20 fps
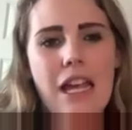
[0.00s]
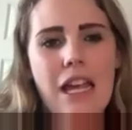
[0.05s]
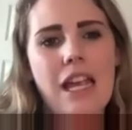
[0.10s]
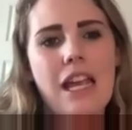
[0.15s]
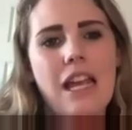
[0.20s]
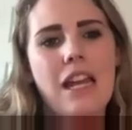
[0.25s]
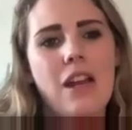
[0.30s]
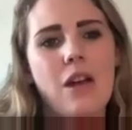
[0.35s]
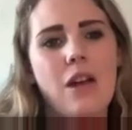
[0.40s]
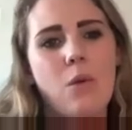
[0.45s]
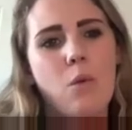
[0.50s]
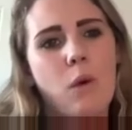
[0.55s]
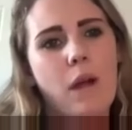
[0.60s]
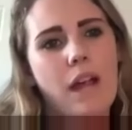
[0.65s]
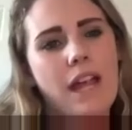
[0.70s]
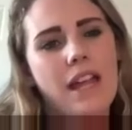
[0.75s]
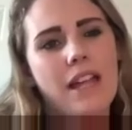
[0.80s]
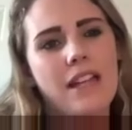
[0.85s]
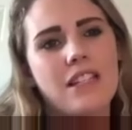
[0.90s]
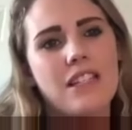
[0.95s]
in a
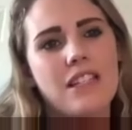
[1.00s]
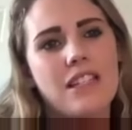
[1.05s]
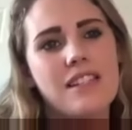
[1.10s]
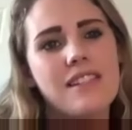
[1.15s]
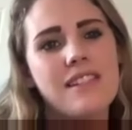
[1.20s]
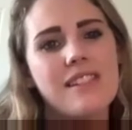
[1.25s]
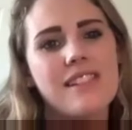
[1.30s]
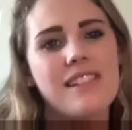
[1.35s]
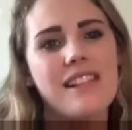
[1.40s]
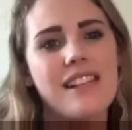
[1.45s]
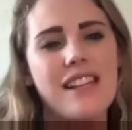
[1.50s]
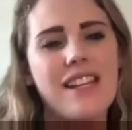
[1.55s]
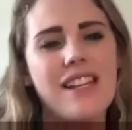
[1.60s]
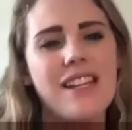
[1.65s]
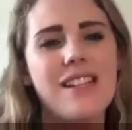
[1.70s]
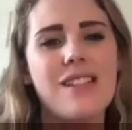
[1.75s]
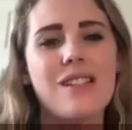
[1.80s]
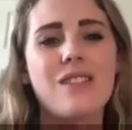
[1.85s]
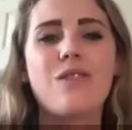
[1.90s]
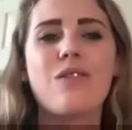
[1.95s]
way to see
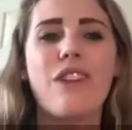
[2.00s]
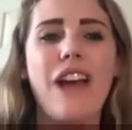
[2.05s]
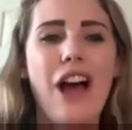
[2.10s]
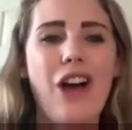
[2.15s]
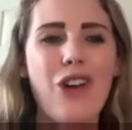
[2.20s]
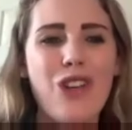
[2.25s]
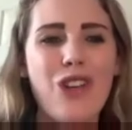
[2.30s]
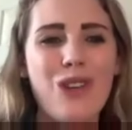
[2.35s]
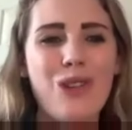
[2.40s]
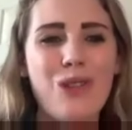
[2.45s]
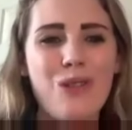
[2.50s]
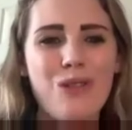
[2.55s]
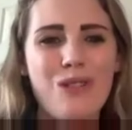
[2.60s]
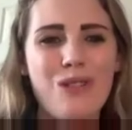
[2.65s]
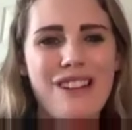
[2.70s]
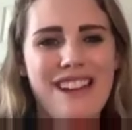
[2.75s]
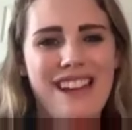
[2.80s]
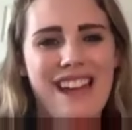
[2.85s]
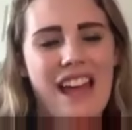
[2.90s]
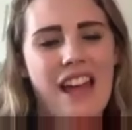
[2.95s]
its value
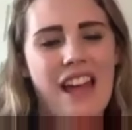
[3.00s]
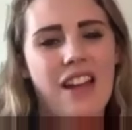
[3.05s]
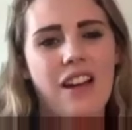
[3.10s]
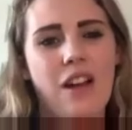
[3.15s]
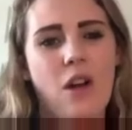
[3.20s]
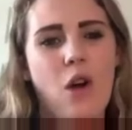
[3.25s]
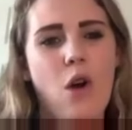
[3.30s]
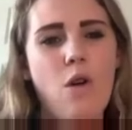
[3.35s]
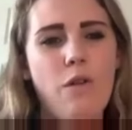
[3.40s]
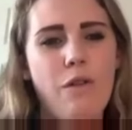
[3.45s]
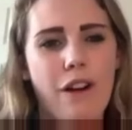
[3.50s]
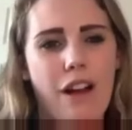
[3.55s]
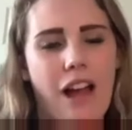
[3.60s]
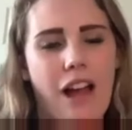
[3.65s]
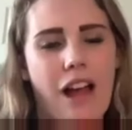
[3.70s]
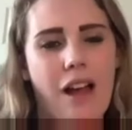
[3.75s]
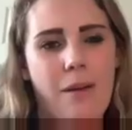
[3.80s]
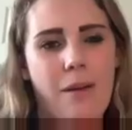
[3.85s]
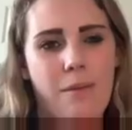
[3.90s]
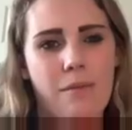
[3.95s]
and
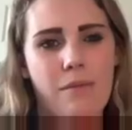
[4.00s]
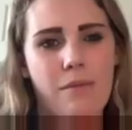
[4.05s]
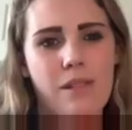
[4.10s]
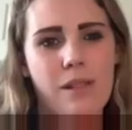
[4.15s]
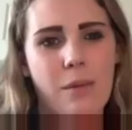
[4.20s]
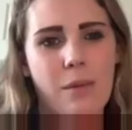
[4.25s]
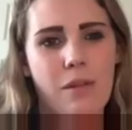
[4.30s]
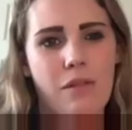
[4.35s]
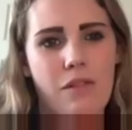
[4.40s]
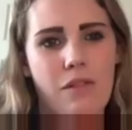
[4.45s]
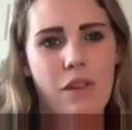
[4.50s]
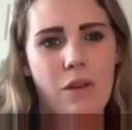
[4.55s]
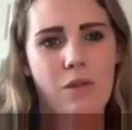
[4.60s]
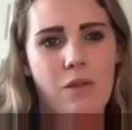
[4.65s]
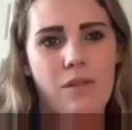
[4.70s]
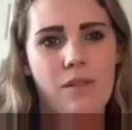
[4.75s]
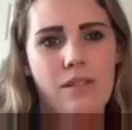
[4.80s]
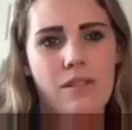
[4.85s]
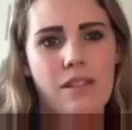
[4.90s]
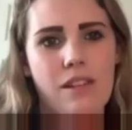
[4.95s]
overcome some of
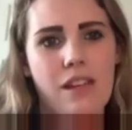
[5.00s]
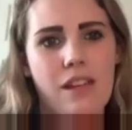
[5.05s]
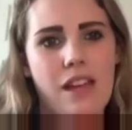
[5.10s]
those